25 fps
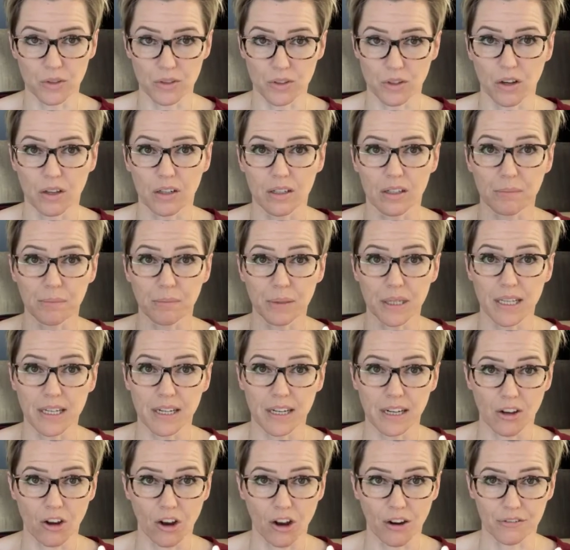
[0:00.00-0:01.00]
but when there's
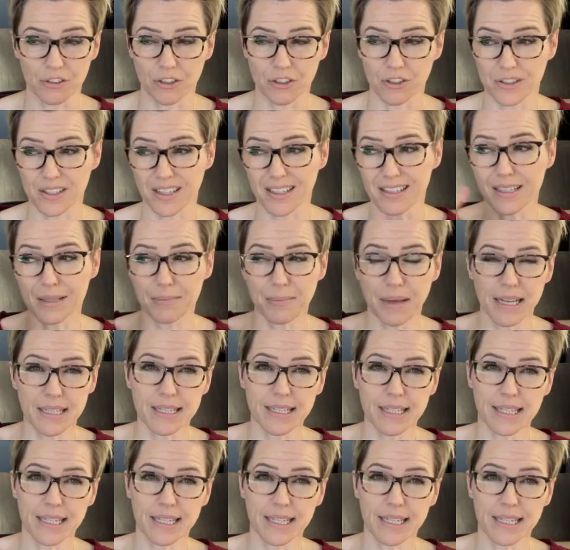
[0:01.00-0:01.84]
two or more offers